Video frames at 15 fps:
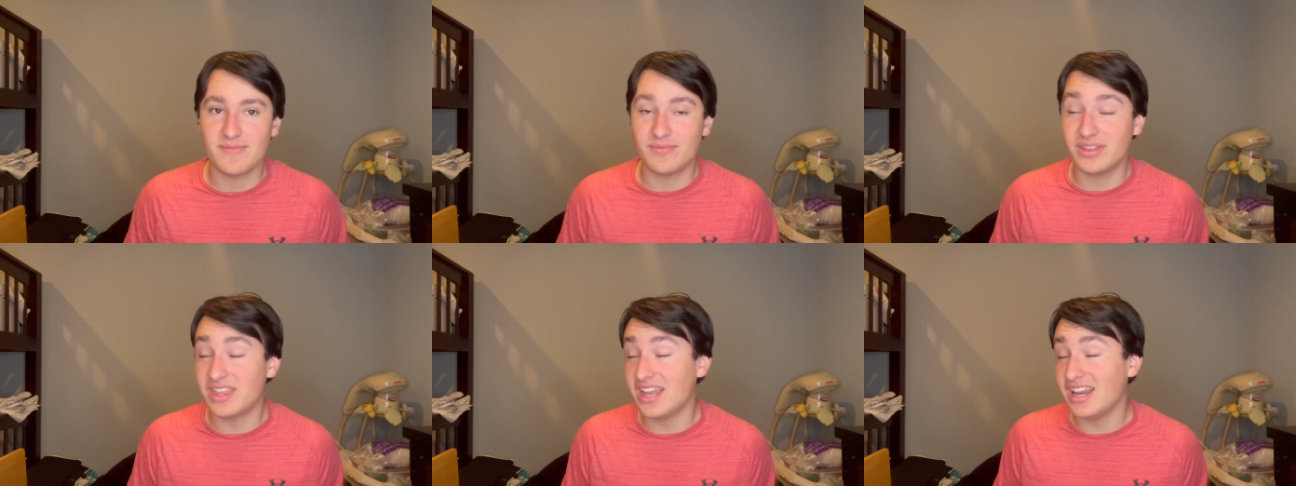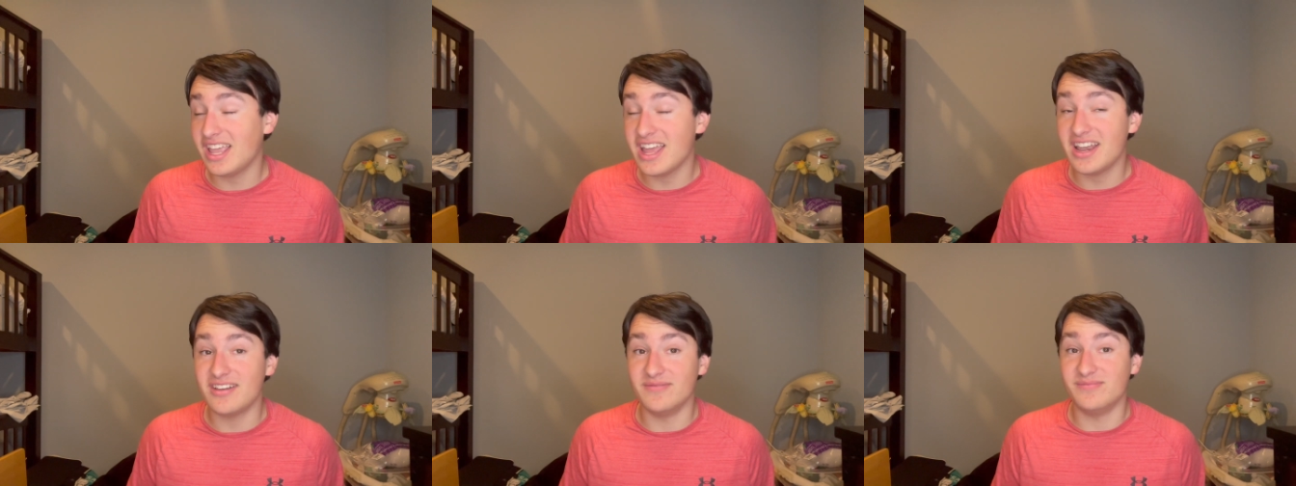But then
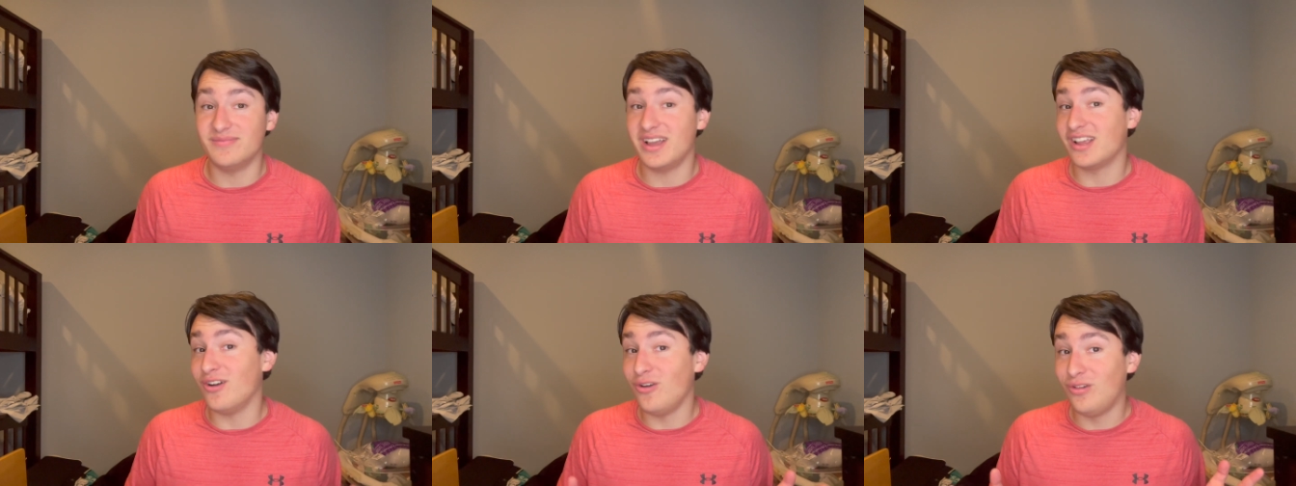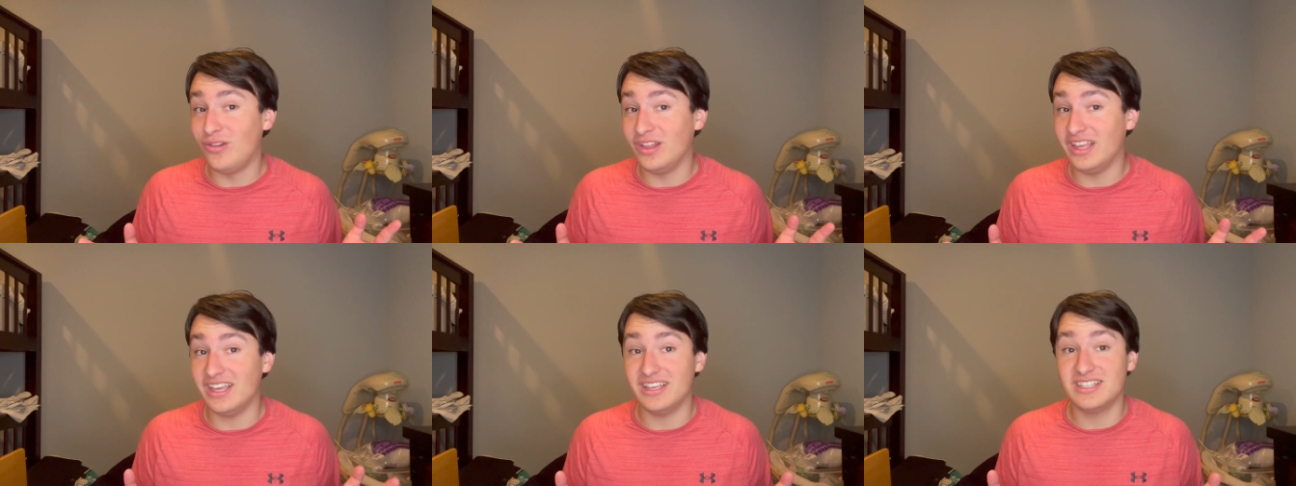again, my
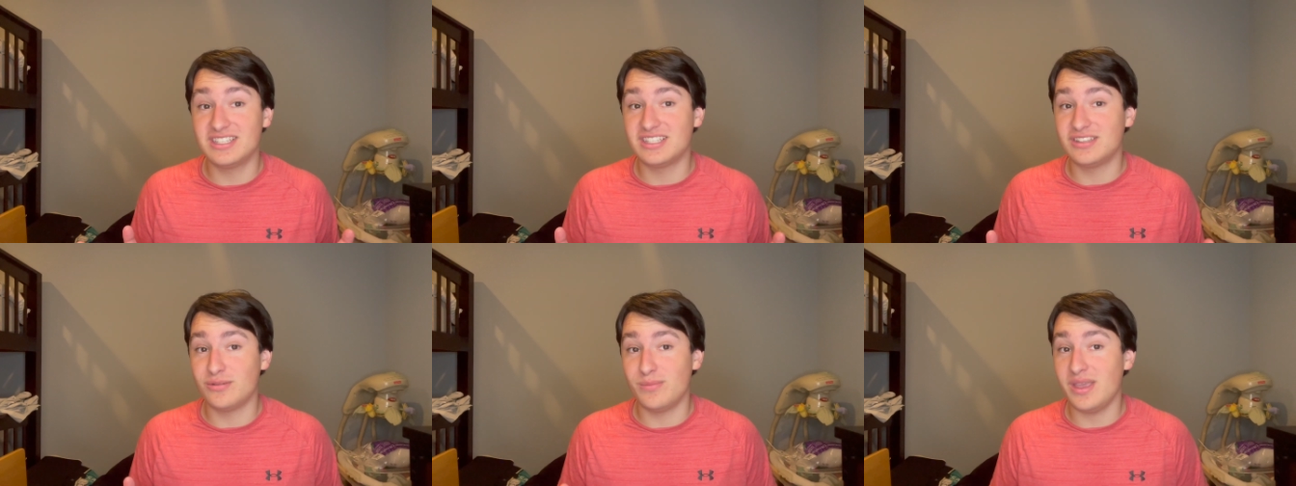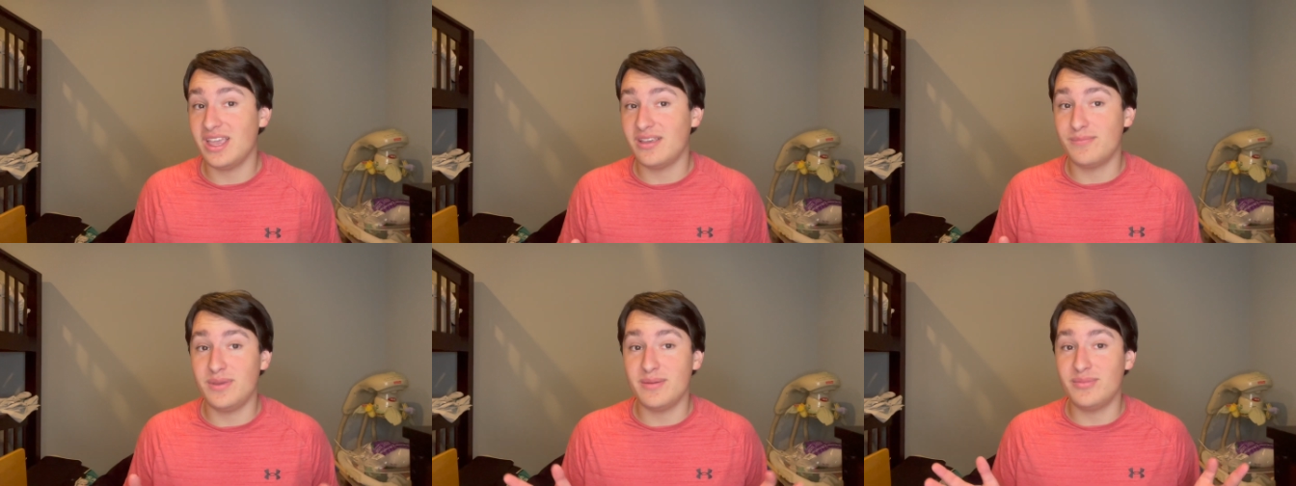goal is to
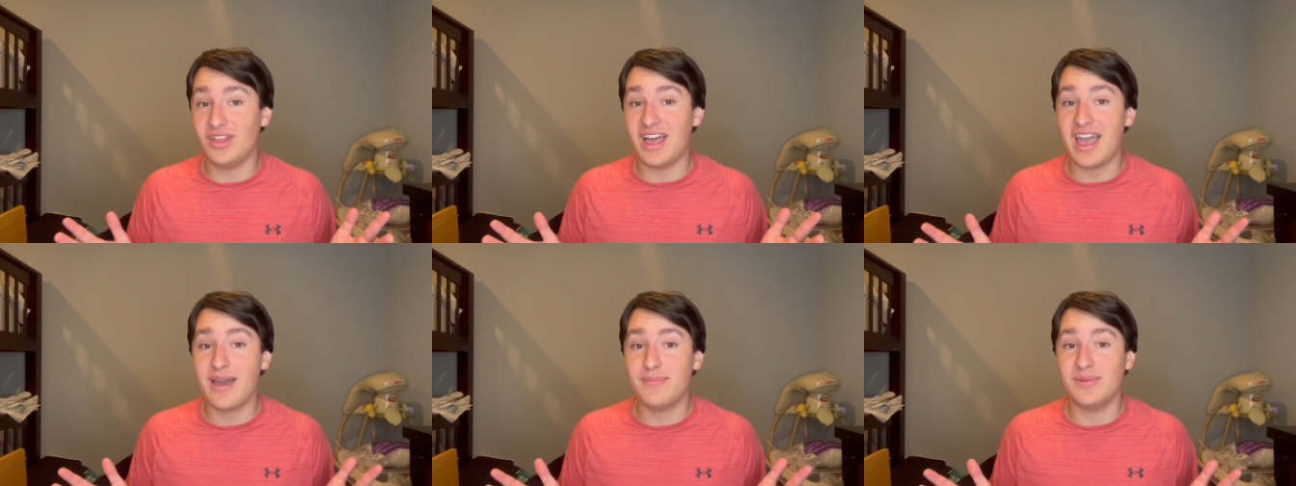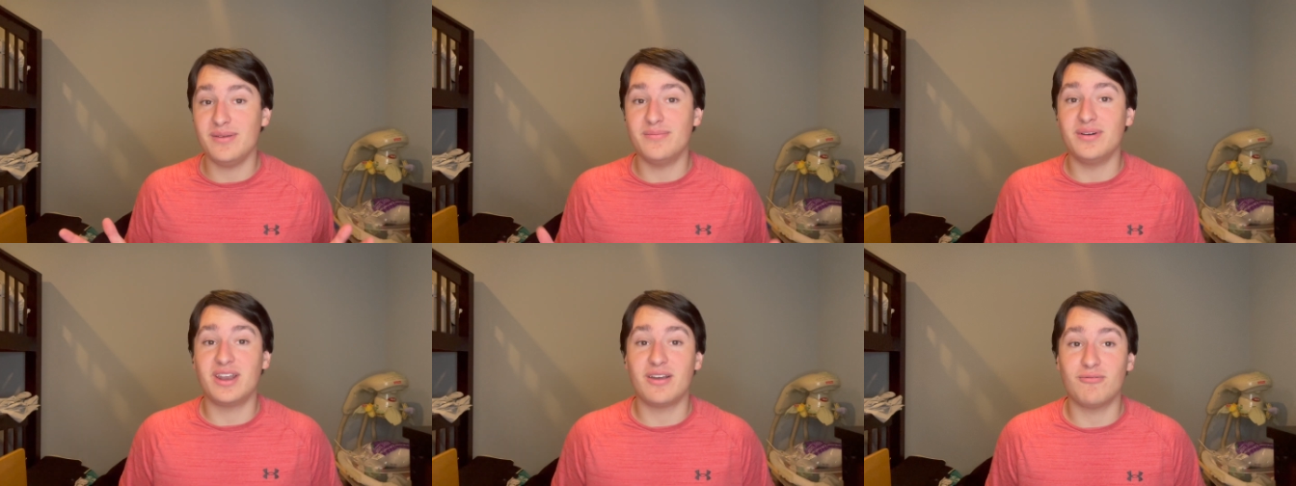make people happy,
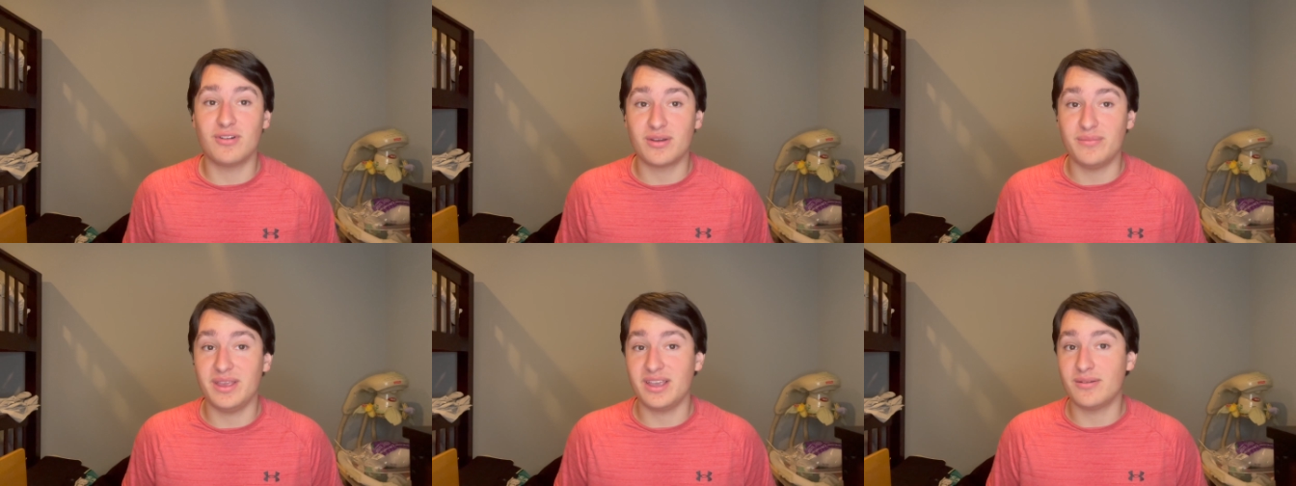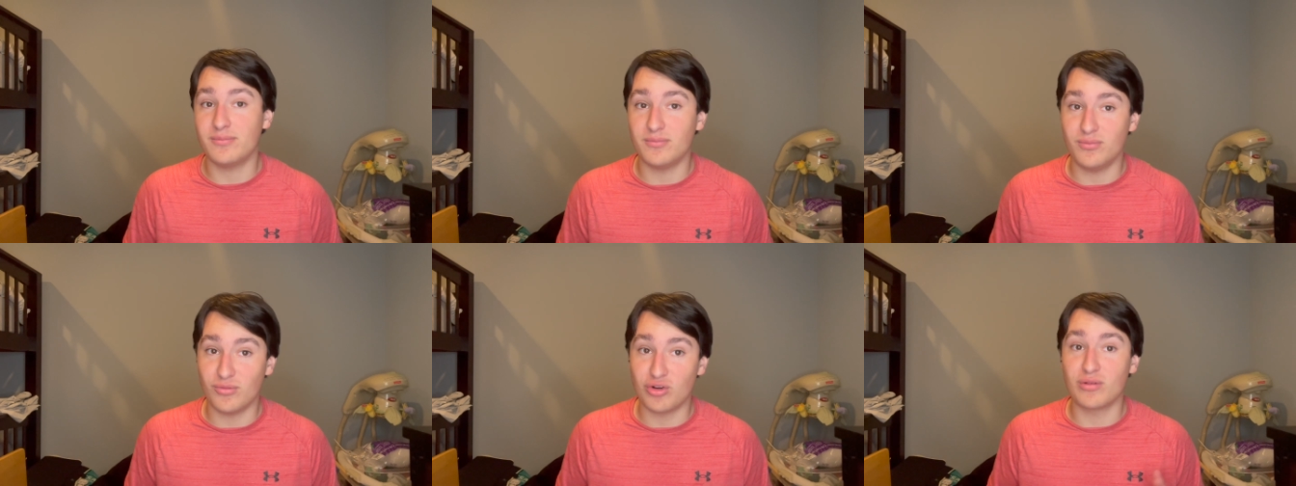but I want to make
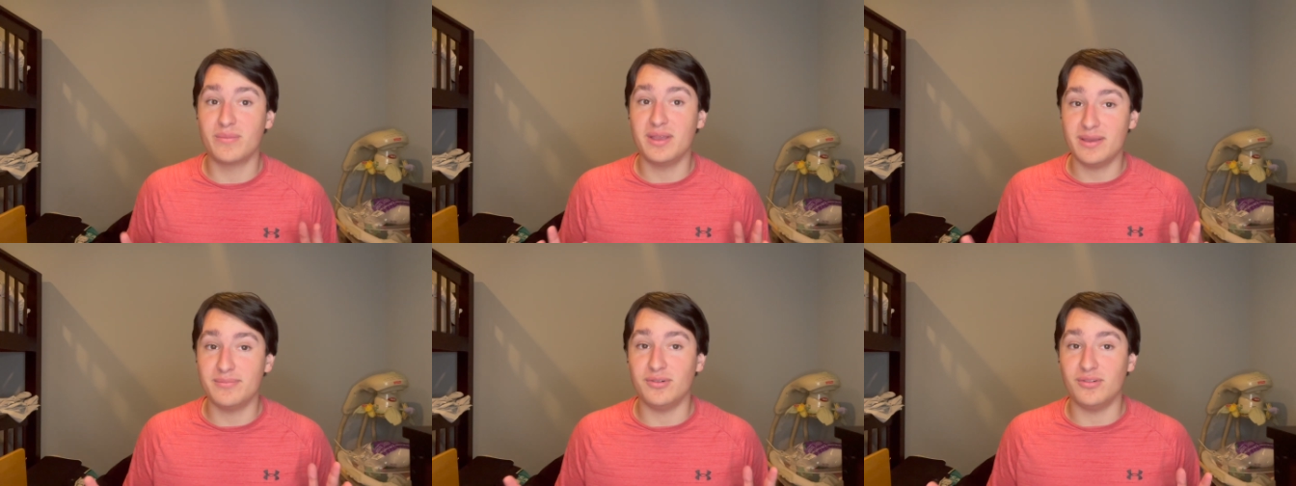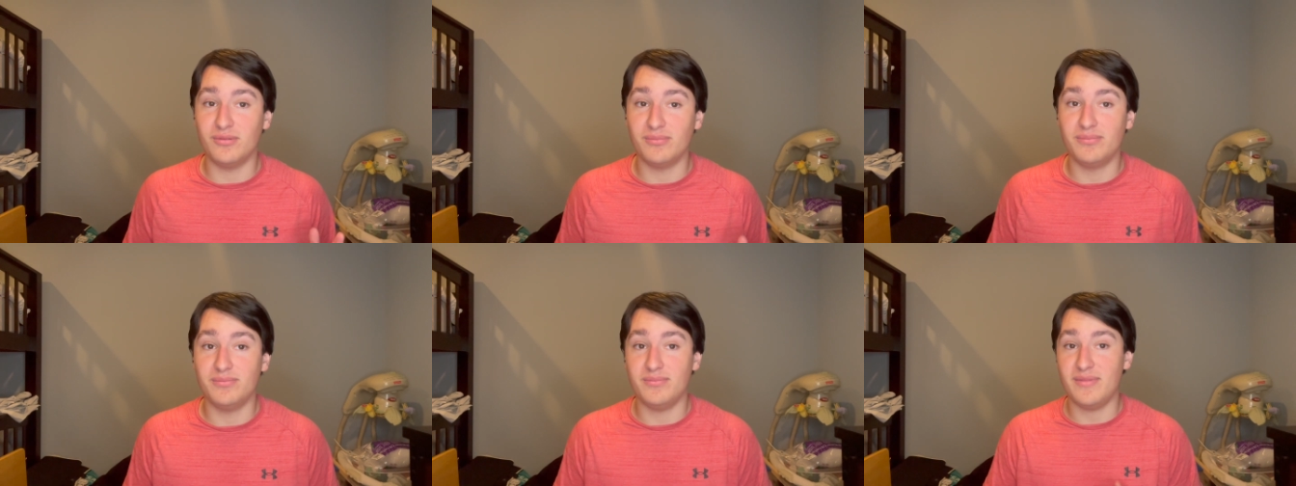more
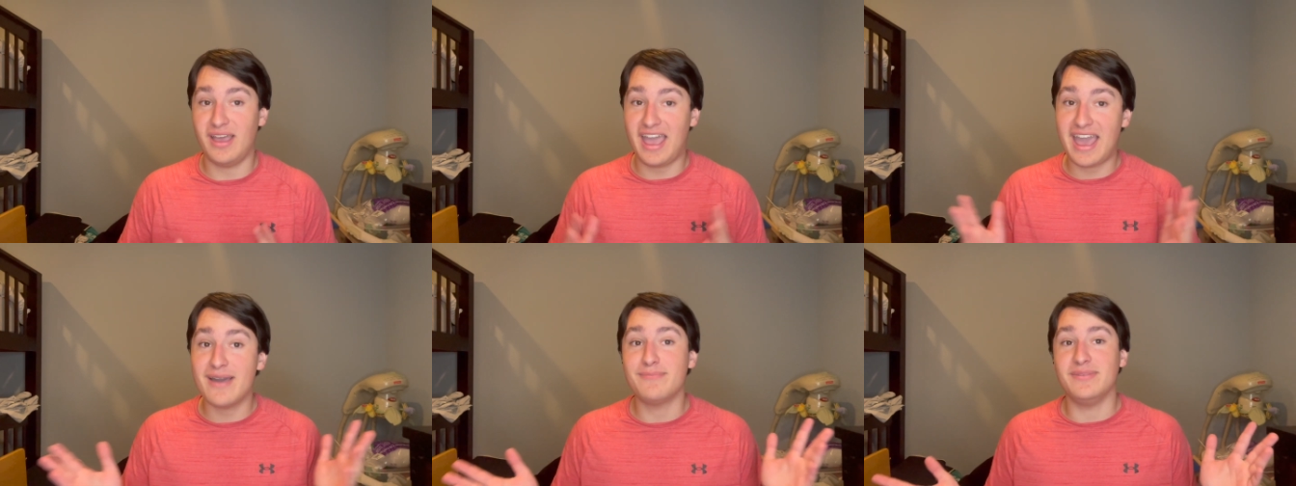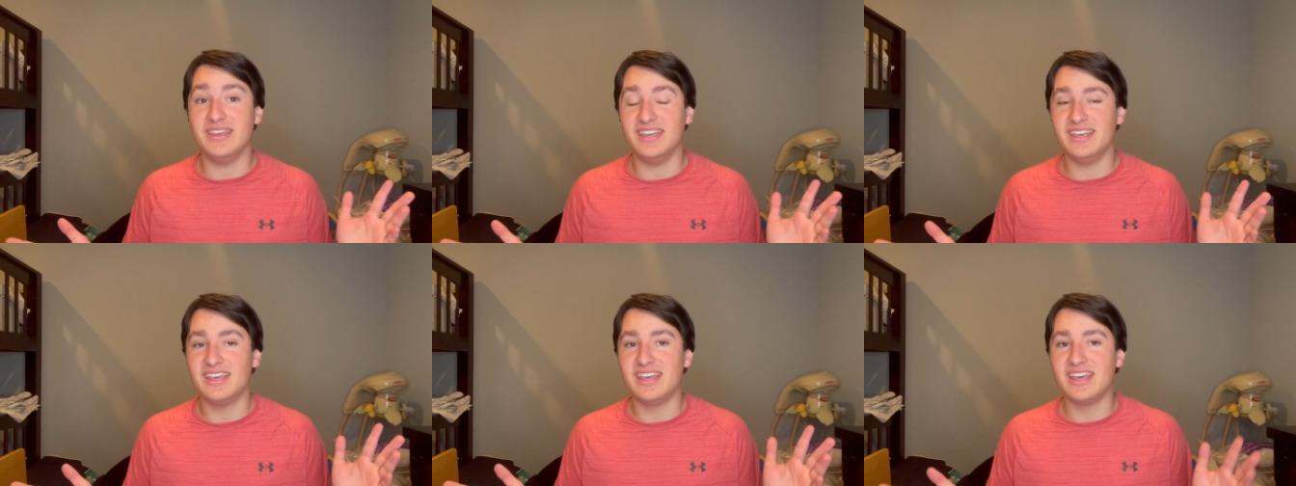people
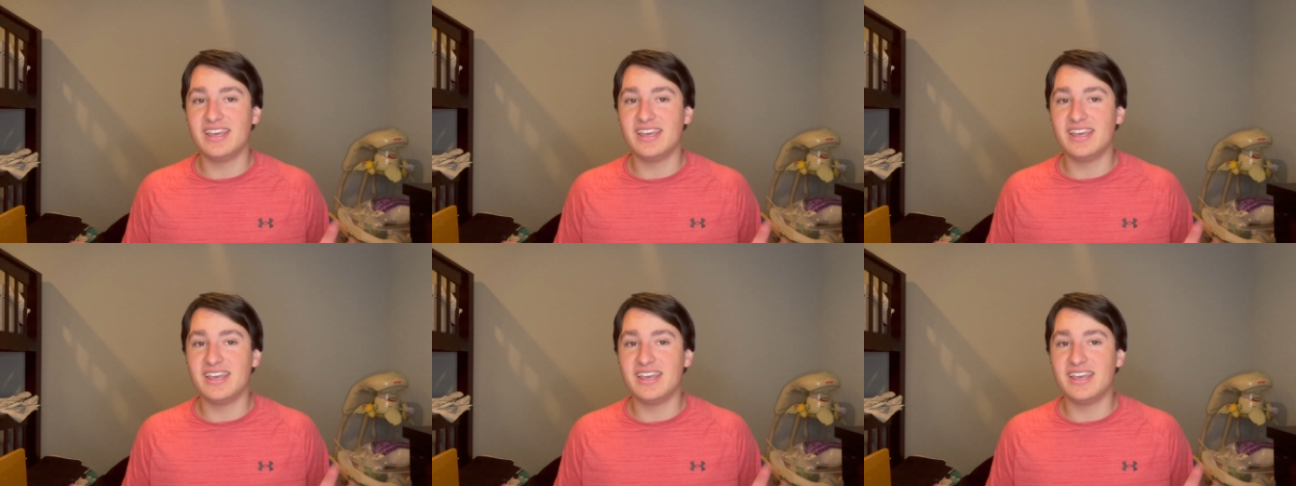happy.